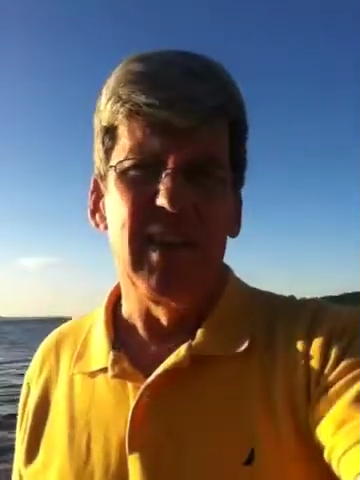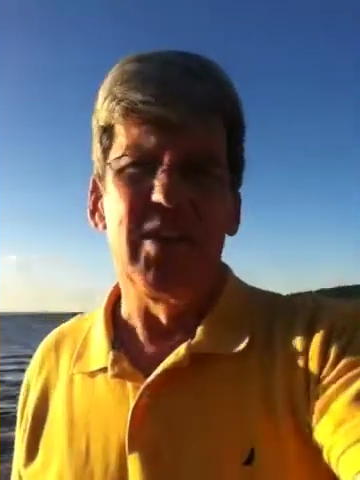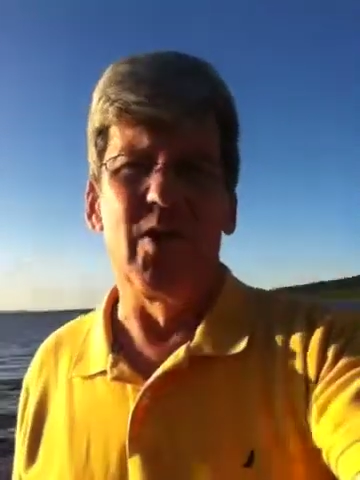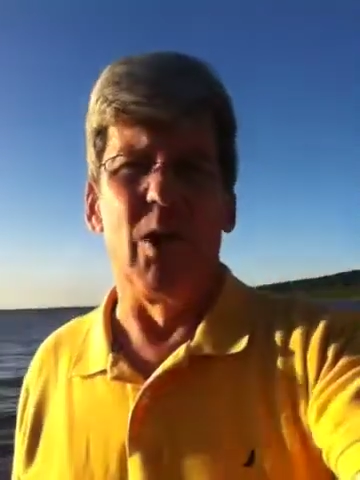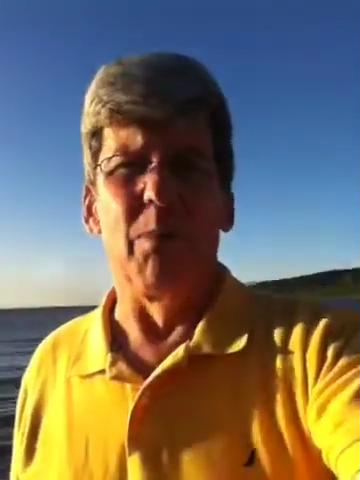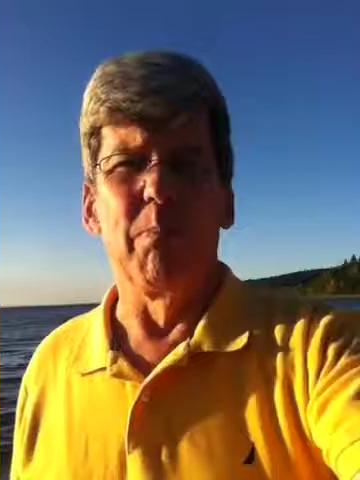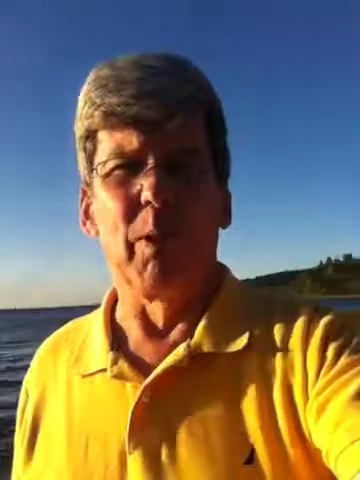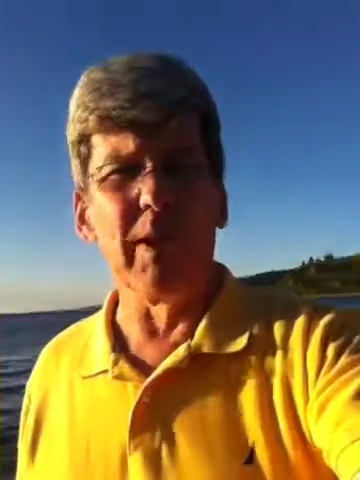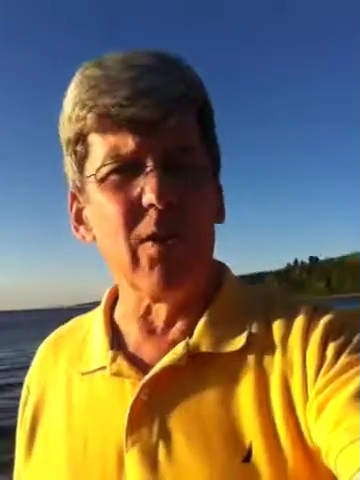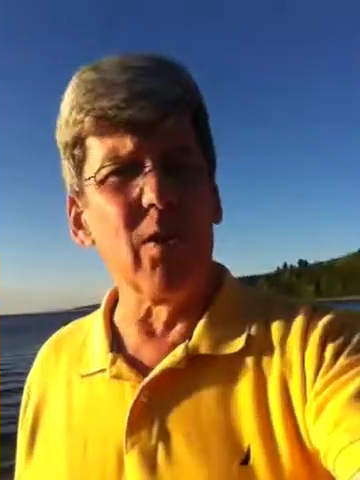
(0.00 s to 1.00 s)
So
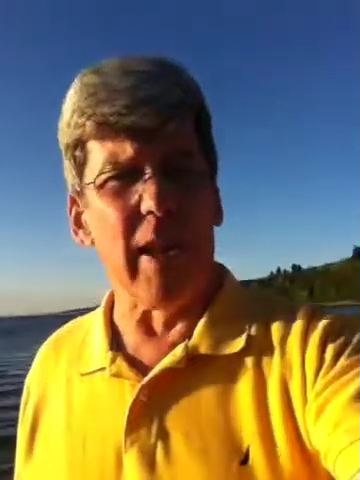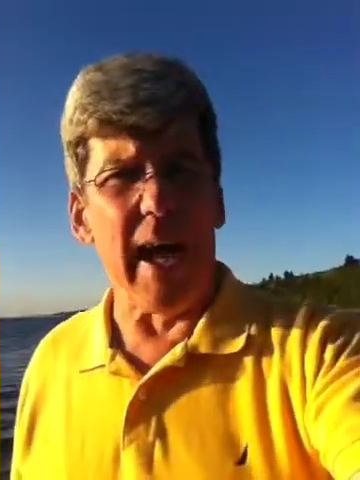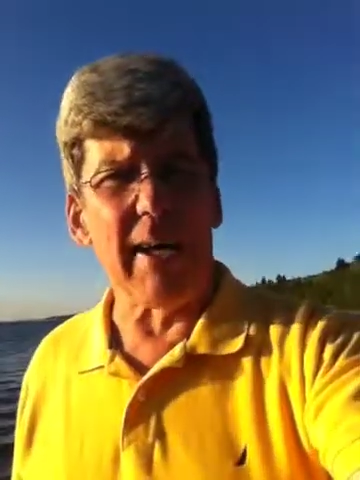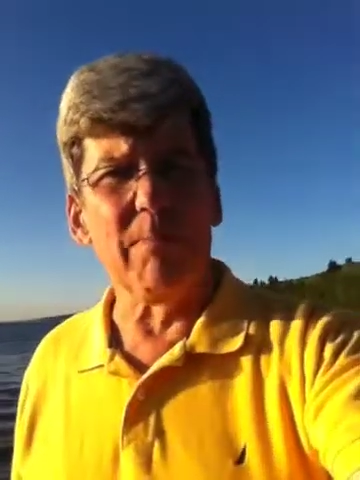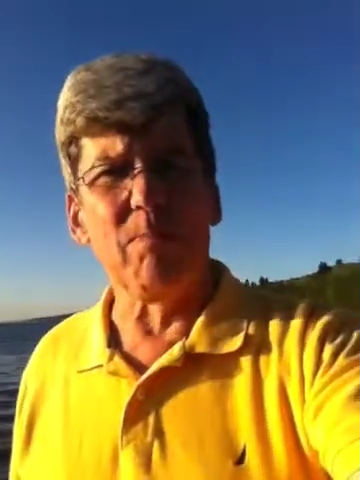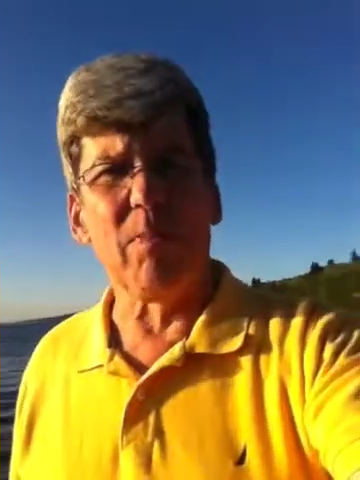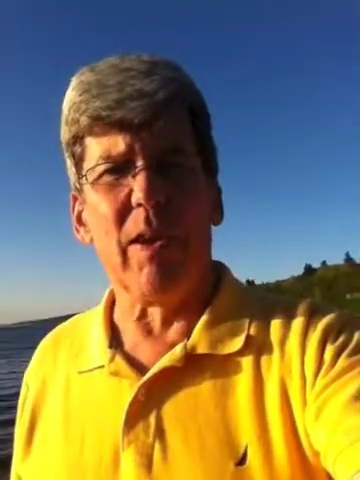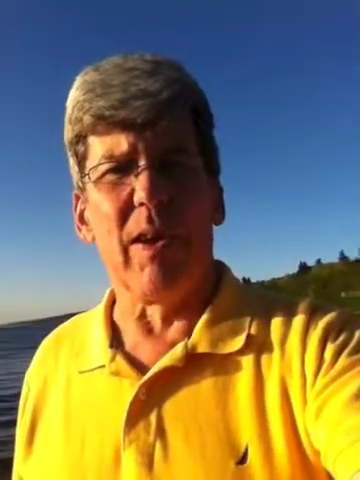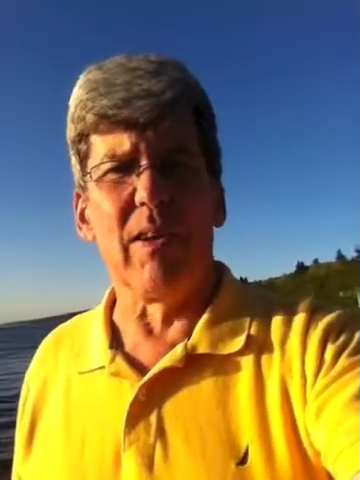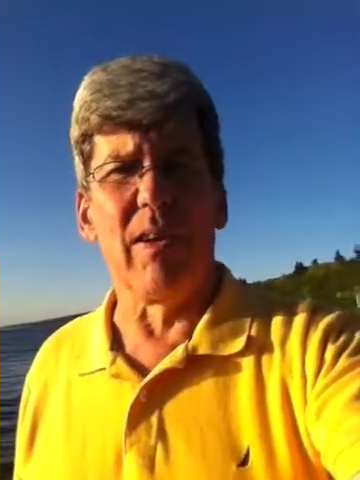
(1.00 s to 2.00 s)
please do that,
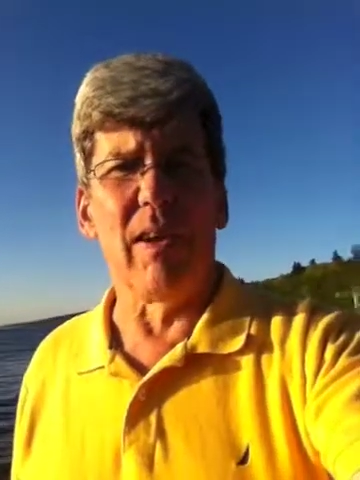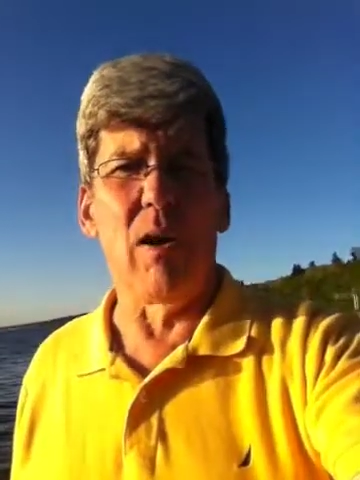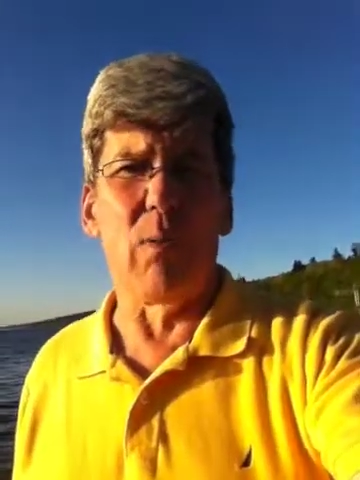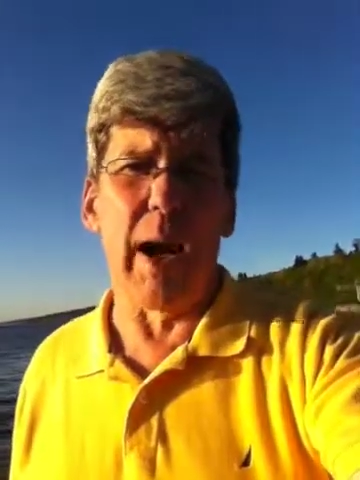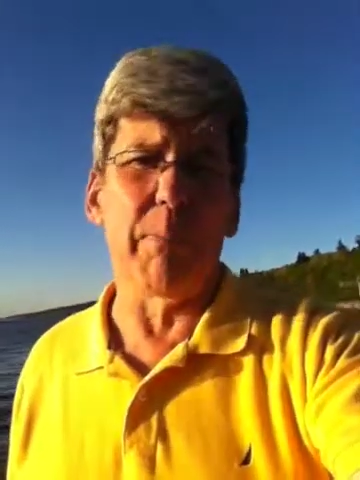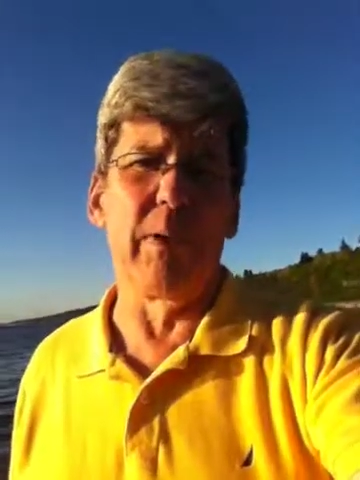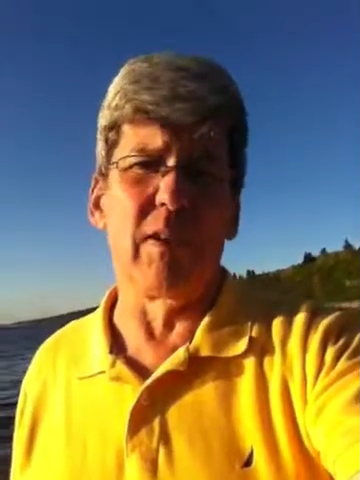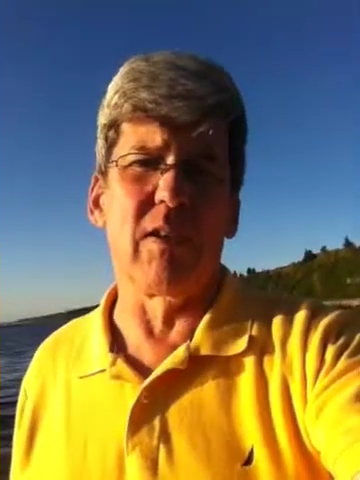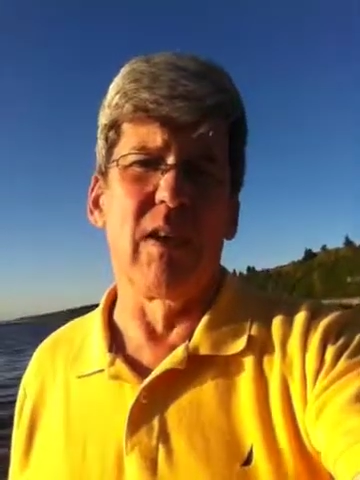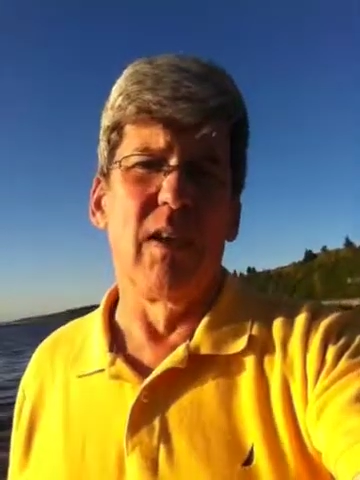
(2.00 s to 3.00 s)
and I'll wrap
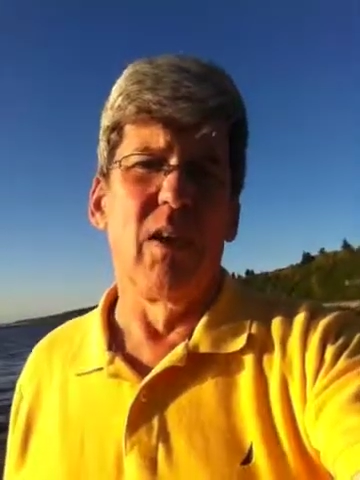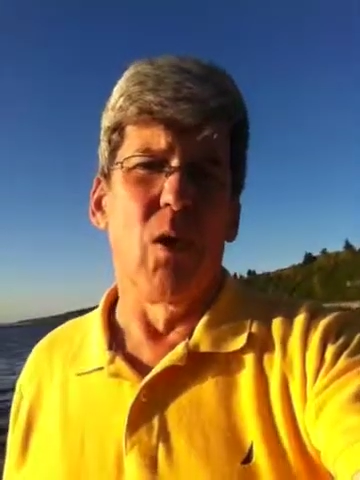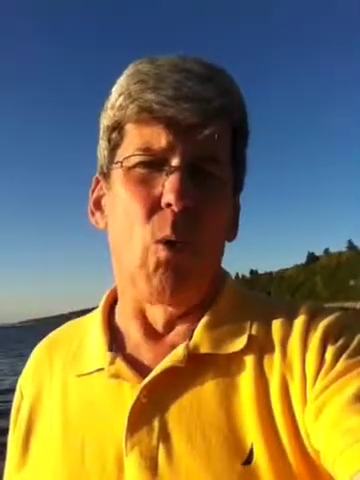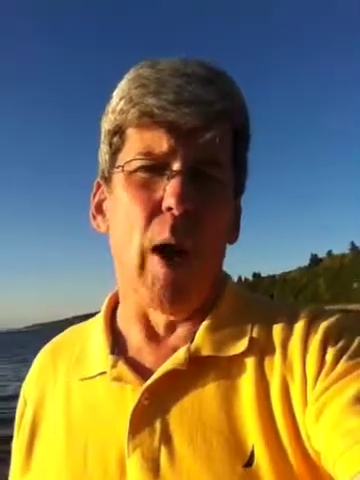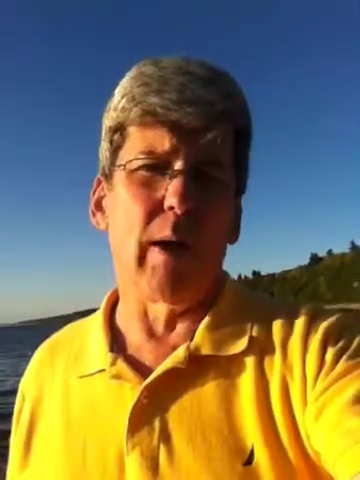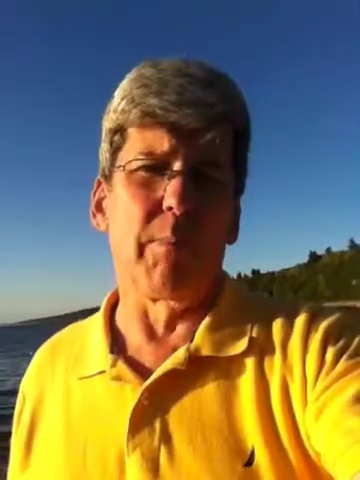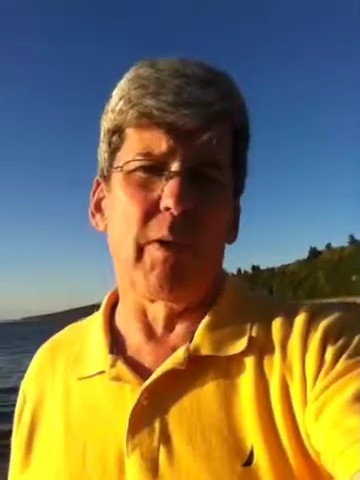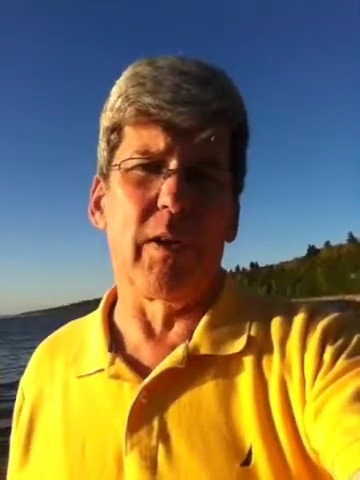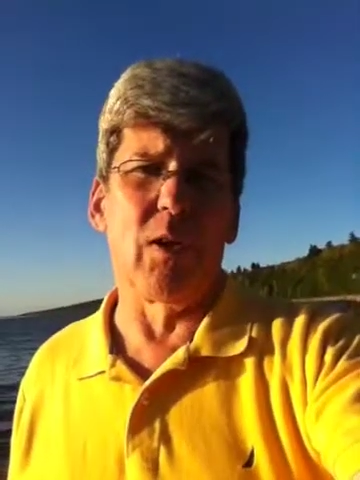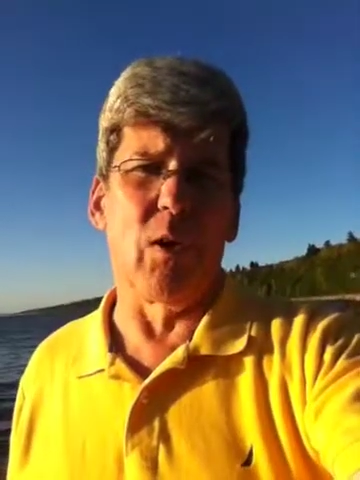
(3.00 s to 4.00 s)
this welcome
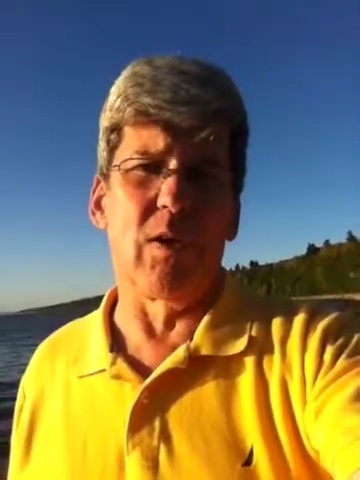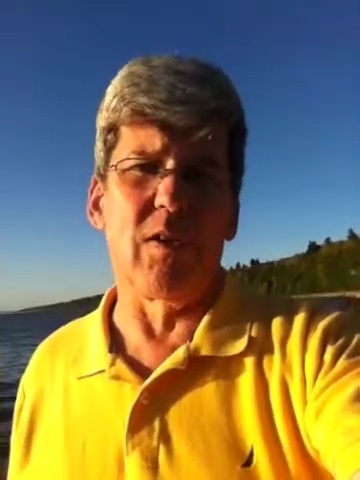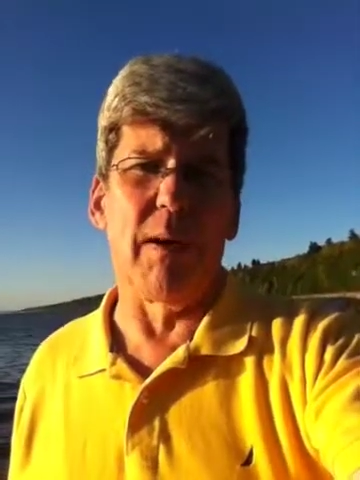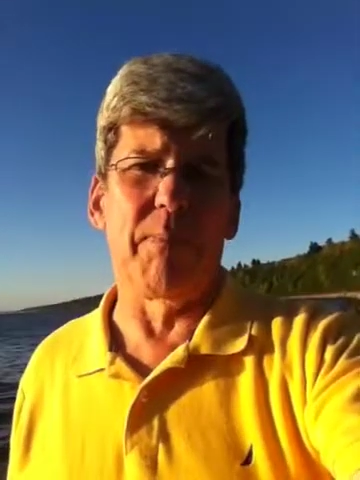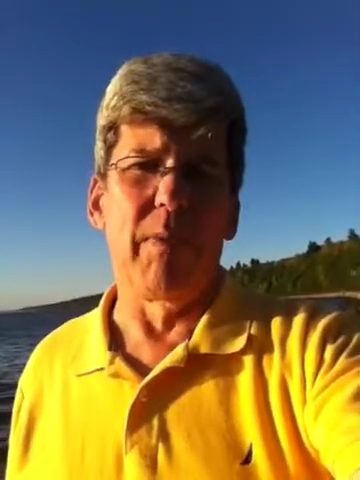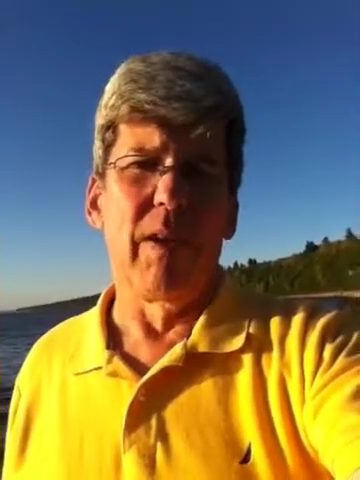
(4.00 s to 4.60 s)
to the course up,